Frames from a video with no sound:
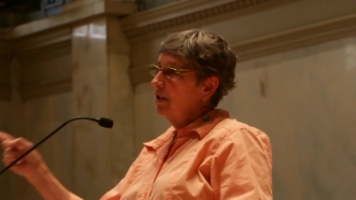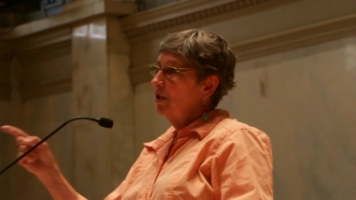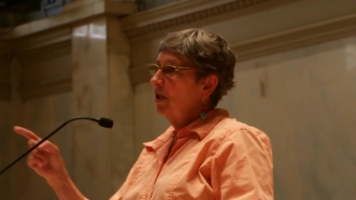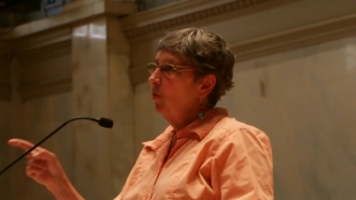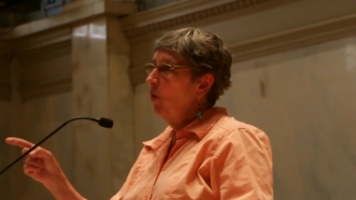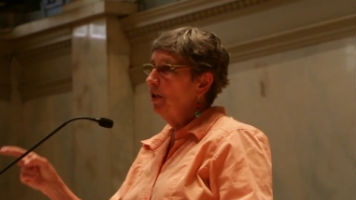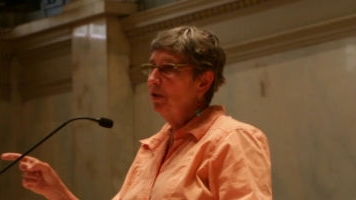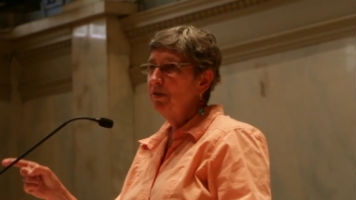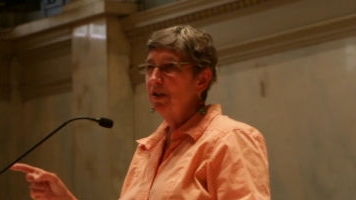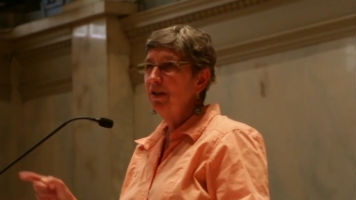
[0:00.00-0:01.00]
So, what
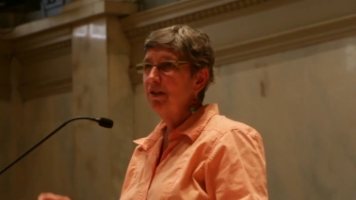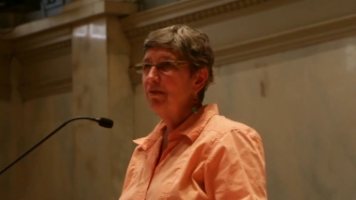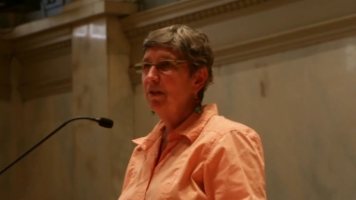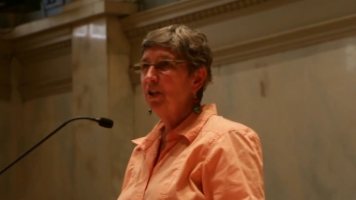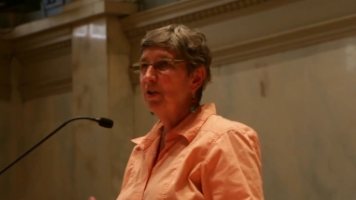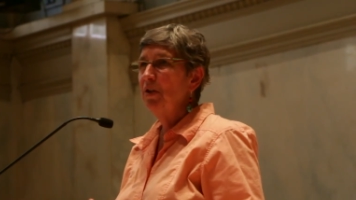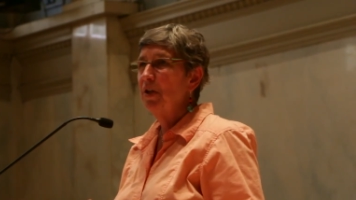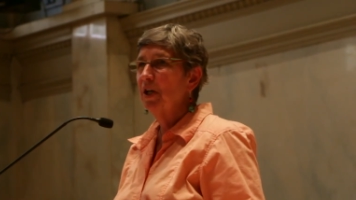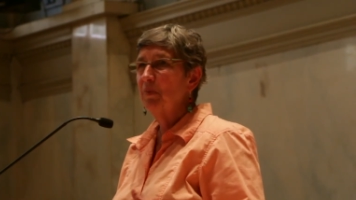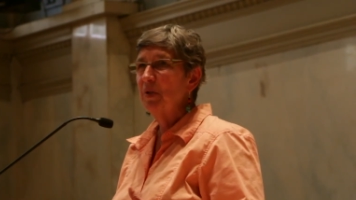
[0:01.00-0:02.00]
you do, what a good
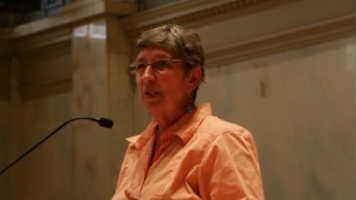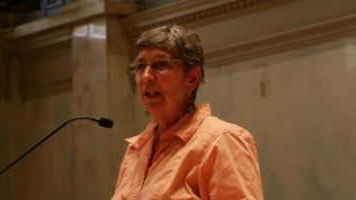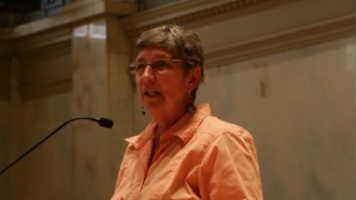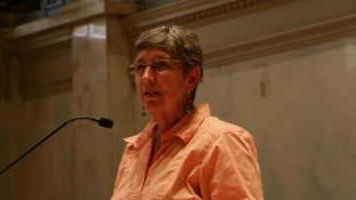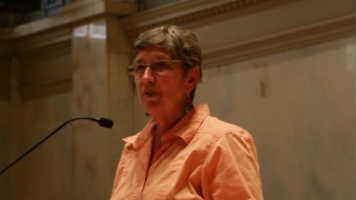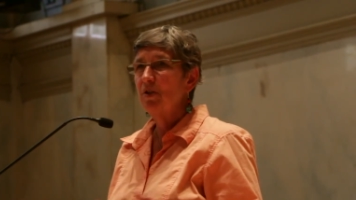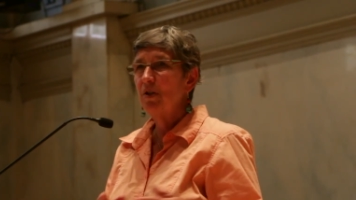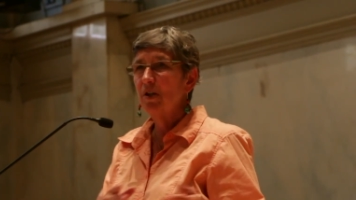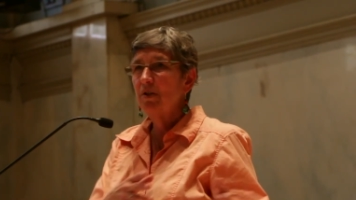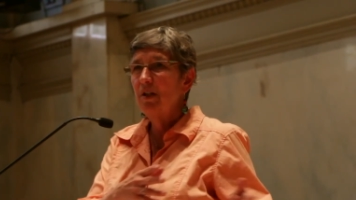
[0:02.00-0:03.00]
therapist does, is
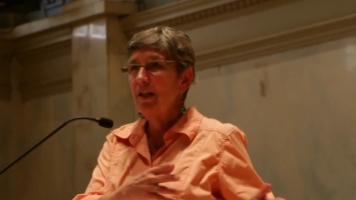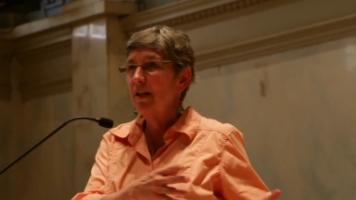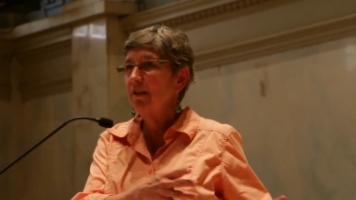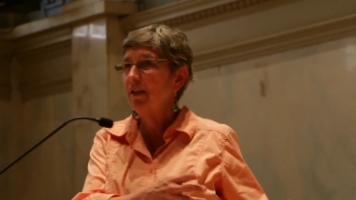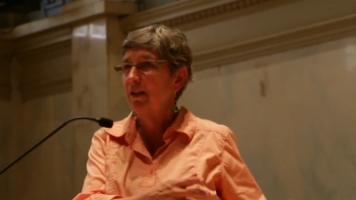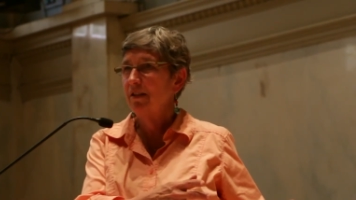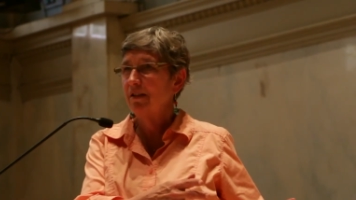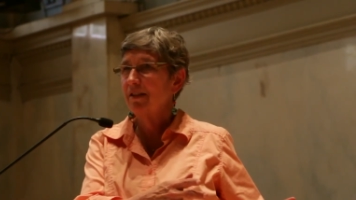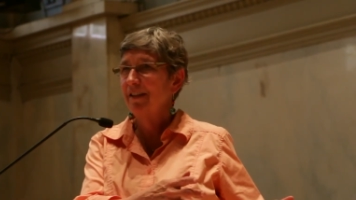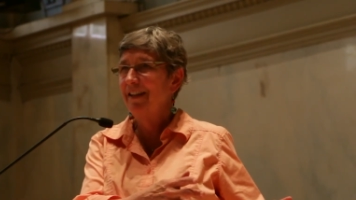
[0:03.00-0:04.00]
talk to the other
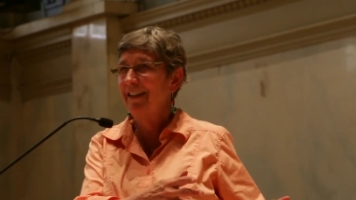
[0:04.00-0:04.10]
kids.